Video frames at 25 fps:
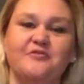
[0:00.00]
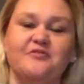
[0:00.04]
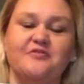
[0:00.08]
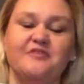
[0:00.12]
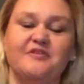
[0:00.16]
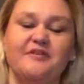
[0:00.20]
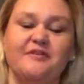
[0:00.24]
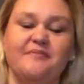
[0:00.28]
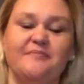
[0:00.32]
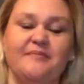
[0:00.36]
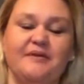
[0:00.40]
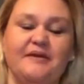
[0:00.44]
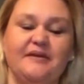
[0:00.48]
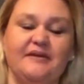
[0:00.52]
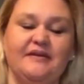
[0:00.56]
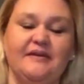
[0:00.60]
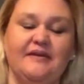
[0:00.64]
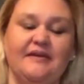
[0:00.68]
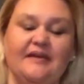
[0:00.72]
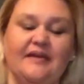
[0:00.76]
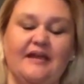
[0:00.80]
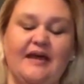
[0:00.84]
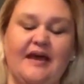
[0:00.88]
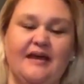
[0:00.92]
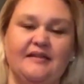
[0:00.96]
ordered me
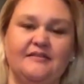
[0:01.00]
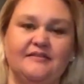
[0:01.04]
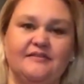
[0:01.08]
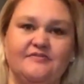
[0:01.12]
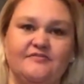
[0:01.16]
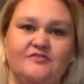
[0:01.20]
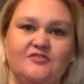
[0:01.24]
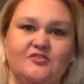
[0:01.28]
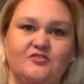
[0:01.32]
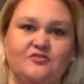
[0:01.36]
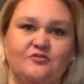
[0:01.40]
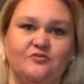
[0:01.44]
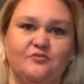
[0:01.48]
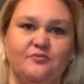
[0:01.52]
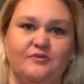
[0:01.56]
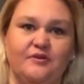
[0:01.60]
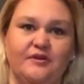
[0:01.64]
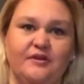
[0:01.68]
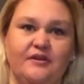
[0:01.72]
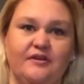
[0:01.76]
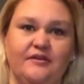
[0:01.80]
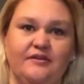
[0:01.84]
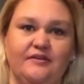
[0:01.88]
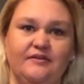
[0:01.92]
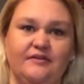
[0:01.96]
an I Love
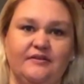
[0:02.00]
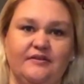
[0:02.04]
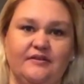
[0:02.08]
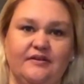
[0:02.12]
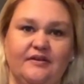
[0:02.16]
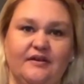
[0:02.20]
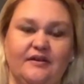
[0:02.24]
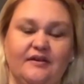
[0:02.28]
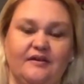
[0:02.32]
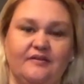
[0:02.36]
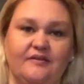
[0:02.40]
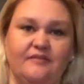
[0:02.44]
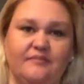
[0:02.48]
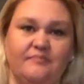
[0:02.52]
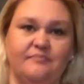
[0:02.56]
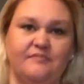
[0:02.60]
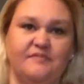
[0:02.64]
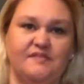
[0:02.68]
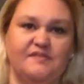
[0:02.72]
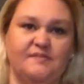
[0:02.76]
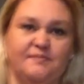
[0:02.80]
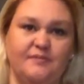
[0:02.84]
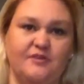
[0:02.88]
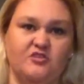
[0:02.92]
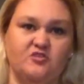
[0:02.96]
Jewelry
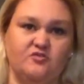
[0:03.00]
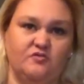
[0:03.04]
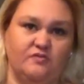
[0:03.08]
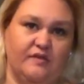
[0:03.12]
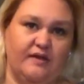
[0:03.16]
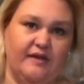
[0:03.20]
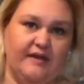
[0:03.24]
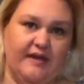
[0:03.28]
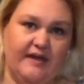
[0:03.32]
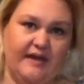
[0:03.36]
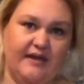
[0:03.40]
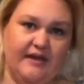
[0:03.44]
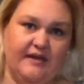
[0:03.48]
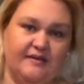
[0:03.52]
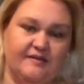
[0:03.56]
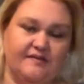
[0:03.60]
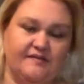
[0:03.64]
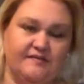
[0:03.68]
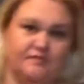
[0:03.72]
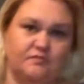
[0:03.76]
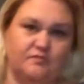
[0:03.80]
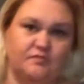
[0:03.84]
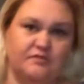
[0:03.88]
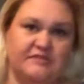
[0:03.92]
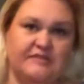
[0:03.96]
special they had.
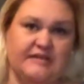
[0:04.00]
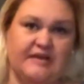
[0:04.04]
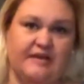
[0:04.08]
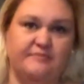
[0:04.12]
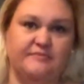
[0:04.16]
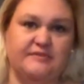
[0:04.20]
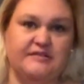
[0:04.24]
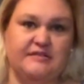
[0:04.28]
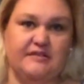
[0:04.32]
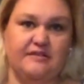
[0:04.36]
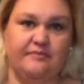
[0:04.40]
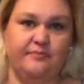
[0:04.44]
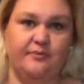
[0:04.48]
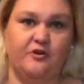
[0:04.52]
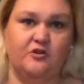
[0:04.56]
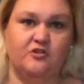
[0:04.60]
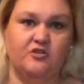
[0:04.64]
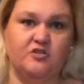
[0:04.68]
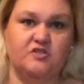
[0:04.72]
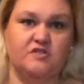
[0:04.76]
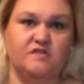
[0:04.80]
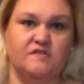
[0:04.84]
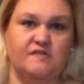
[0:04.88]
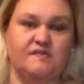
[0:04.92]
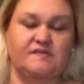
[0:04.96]
It's a one-time tea
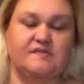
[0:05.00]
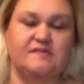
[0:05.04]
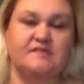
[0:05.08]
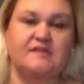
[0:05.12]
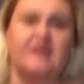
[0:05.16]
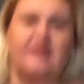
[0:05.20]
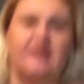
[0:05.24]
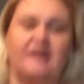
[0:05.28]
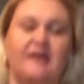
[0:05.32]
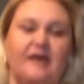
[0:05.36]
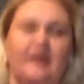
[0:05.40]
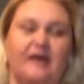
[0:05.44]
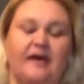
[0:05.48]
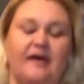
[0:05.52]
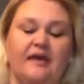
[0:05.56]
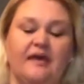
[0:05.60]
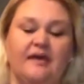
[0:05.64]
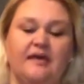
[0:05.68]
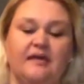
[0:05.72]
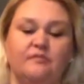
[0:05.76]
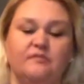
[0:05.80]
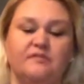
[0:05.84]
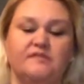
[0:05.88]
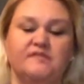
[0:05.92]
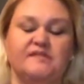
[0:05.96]
purchase.
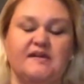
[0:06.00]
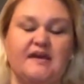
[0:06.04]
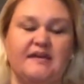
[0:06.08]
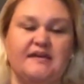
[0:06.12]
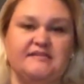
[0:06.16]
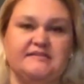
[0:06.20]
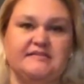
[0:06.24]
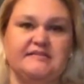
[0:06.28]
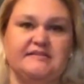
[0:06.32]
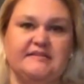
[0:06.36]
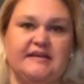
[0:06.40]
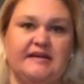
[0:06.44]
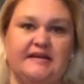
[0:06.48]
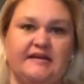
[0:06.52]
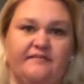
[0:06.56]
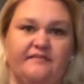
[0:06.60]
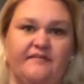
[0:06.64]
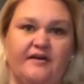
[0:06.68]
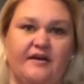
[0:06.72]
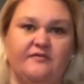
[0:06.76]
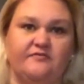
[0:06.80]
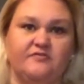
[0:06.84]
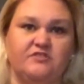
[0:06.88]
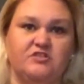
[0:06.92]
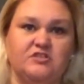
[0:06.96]
It was
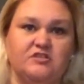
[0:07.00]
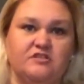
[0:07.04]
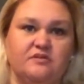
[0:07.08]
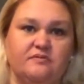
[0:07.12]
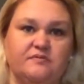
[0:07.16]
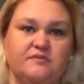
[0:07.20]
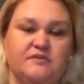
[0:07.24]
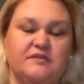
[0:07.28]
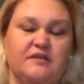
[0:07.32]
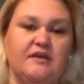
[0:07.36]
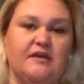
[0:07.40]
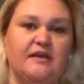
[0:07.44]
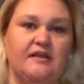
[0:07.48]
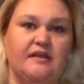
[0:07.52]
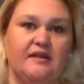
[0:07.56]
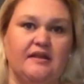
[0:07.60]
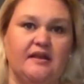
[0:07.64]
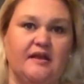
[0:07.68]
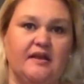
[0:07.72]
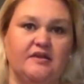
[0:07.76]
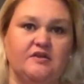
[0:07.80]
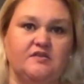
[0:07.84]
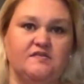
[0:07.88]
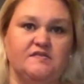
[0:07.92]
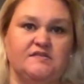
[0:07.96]
$18.95 shipped, and
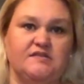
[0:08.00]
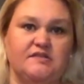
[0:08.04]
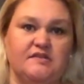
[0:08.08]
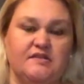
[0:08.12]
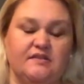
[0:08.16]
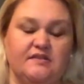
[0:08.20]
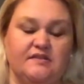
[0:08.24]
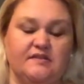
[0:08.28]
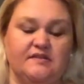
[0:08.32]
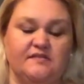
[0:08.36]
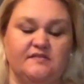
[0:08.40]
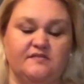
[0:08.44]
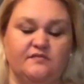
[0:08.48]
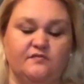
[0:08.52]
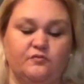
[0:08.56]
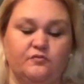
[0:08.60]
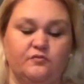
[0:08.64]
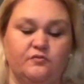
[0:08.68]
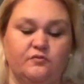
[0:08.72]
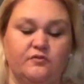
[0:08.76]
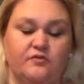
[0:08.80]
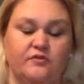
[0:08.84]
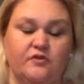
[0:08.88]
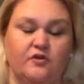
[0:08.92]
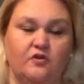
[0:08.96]
I used to get these
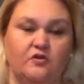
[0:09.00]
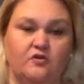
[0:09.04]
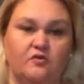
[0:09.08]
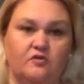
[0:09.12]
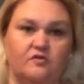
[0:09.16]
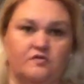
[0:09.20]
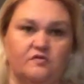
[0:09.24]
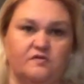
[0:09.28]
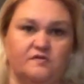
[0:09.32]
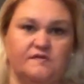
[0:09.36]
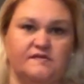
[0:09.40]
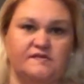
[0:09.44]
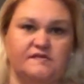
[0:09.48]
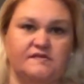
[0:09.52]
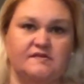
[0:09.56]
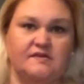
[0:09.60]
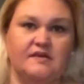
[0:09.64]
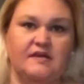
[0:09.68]
for the girls,